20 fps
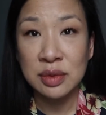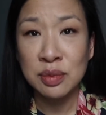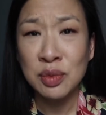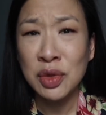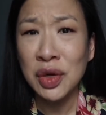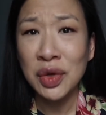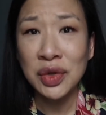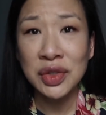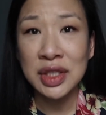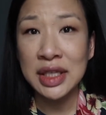
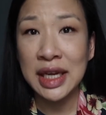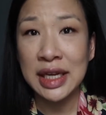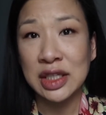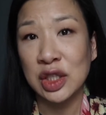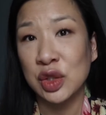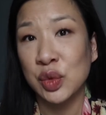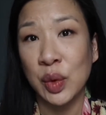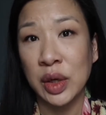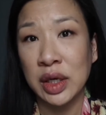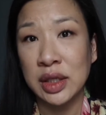Usually I
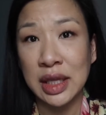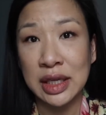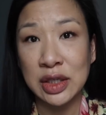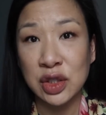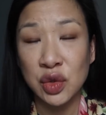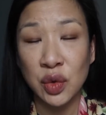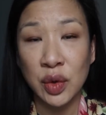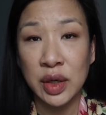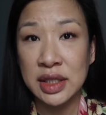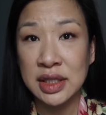just wear like
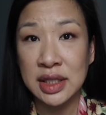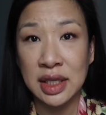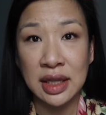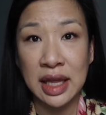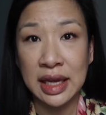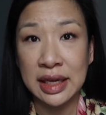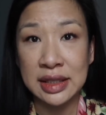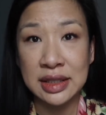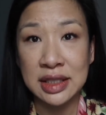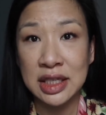shorts and
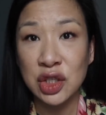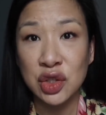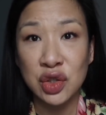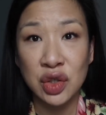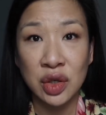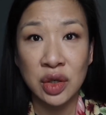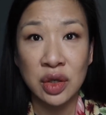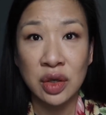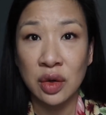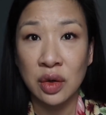like a
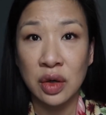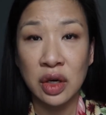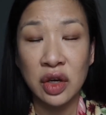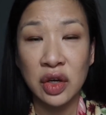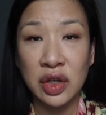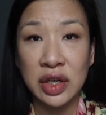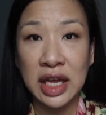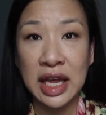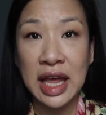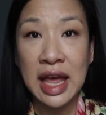t-shirt or a
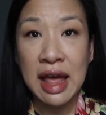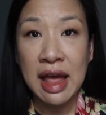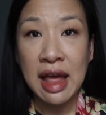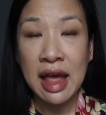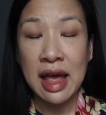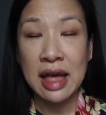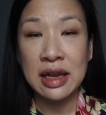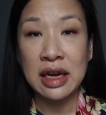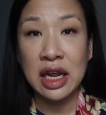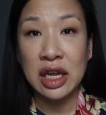hoodie
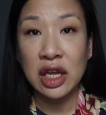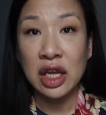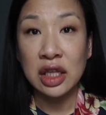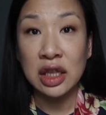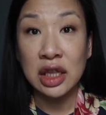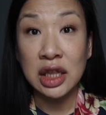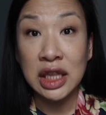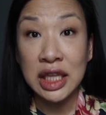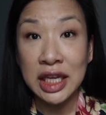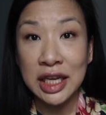and I
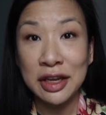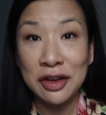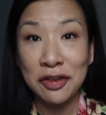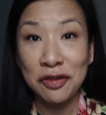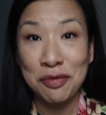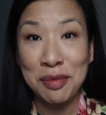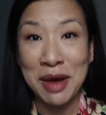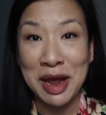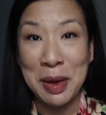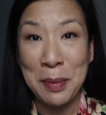
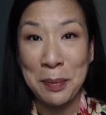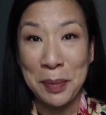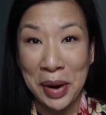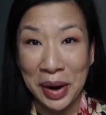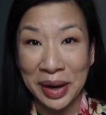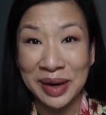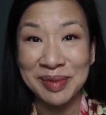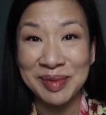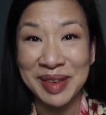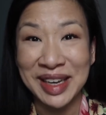leave my
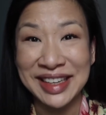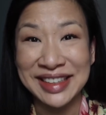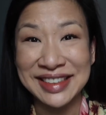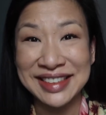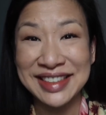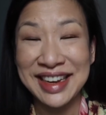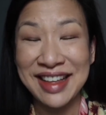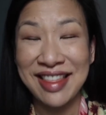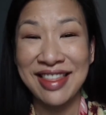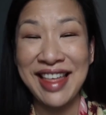
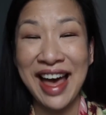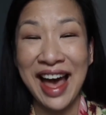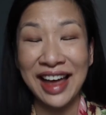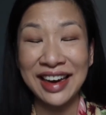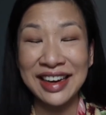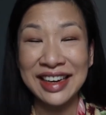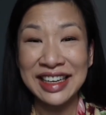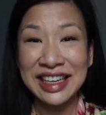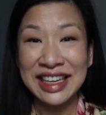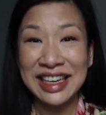apartment.
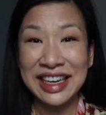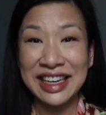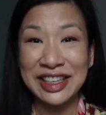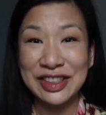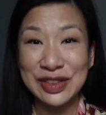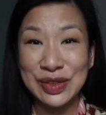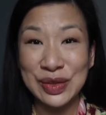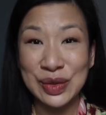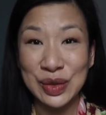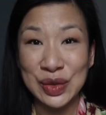that
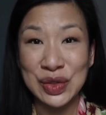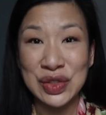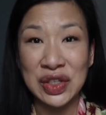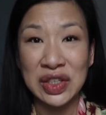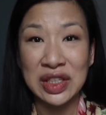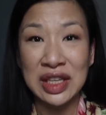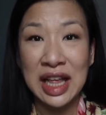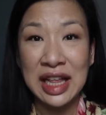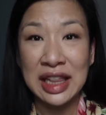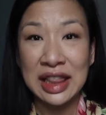is
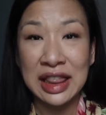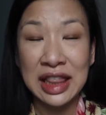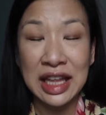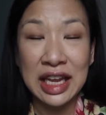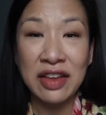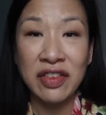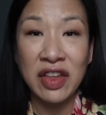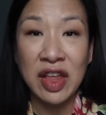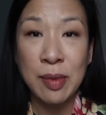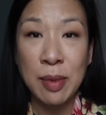crucial.
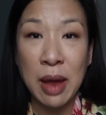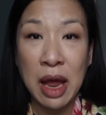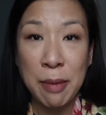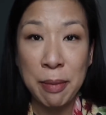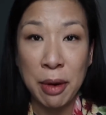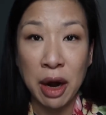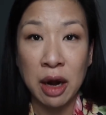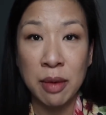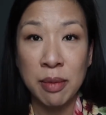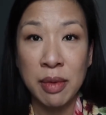Leaving my
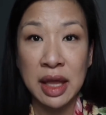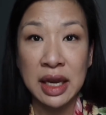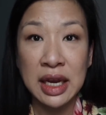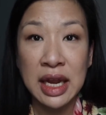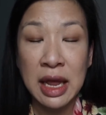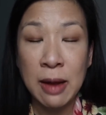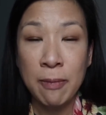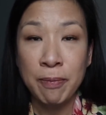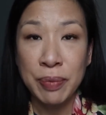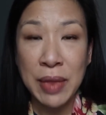apartment
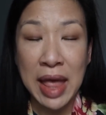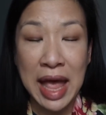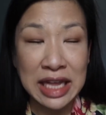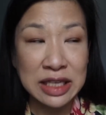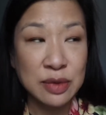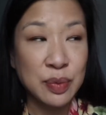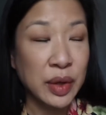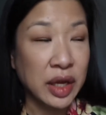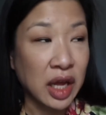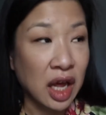
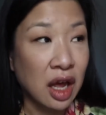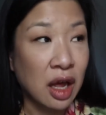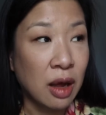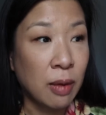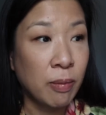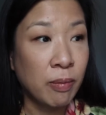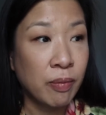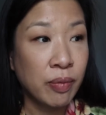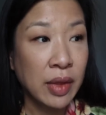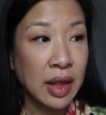has
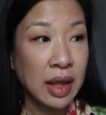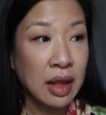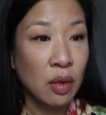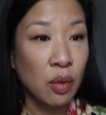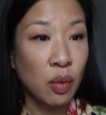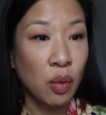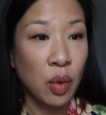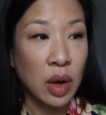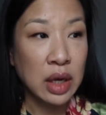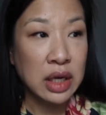become
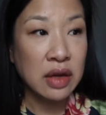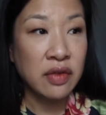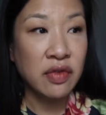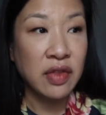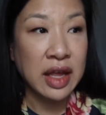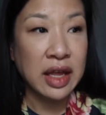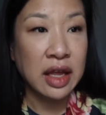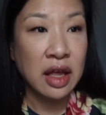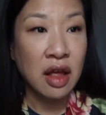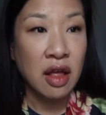one of
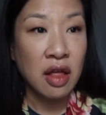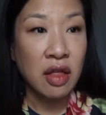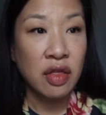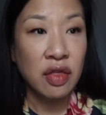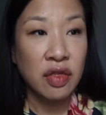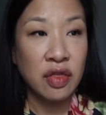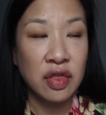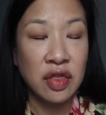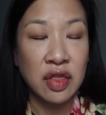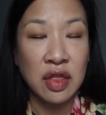like
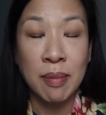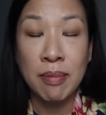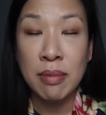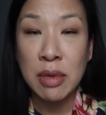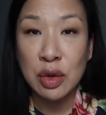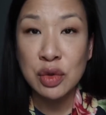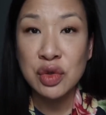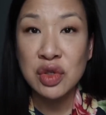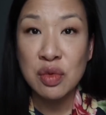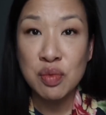the
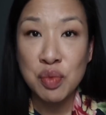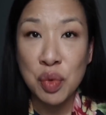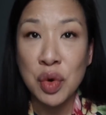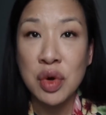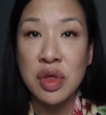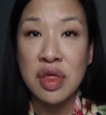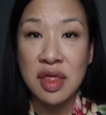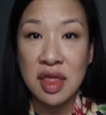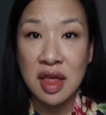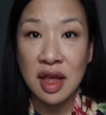most
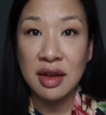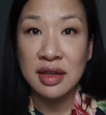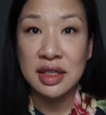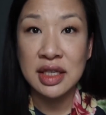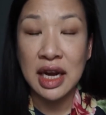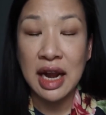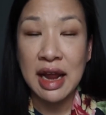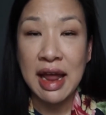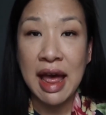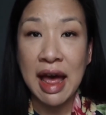important things
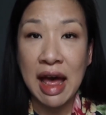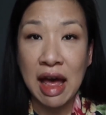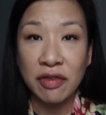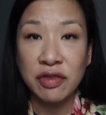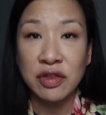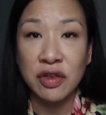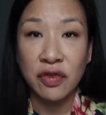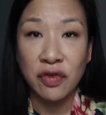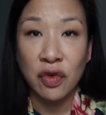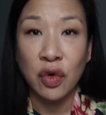that I have
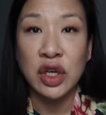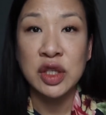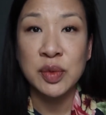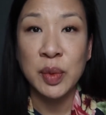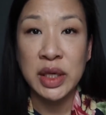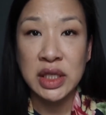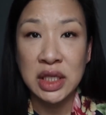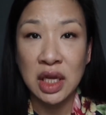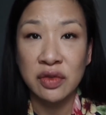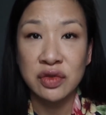to force
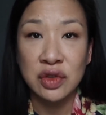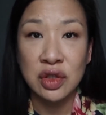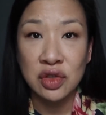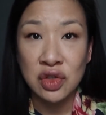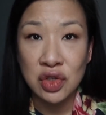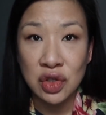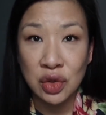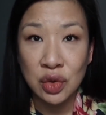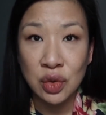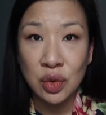myself to
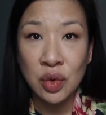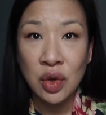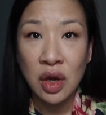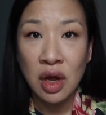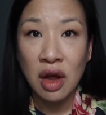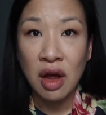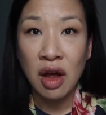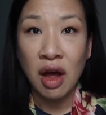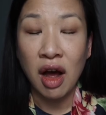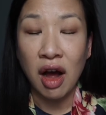do
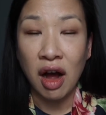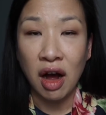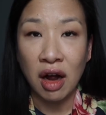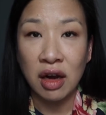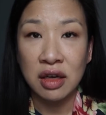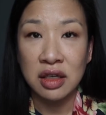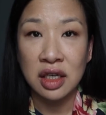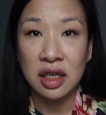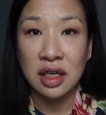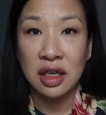
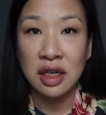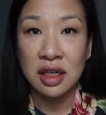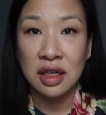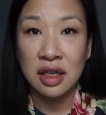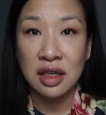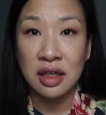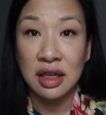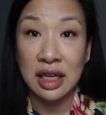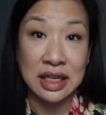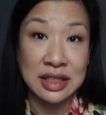on
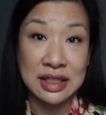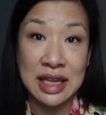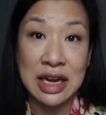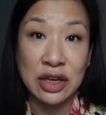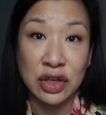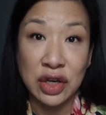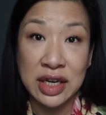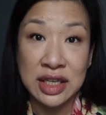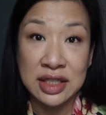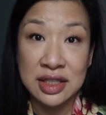like a
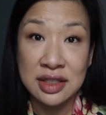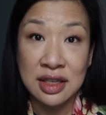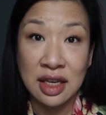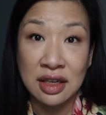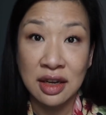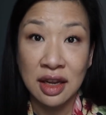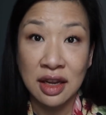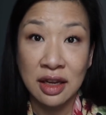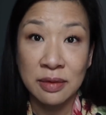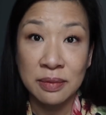Saturday and a
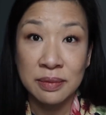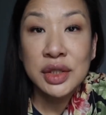Sunday.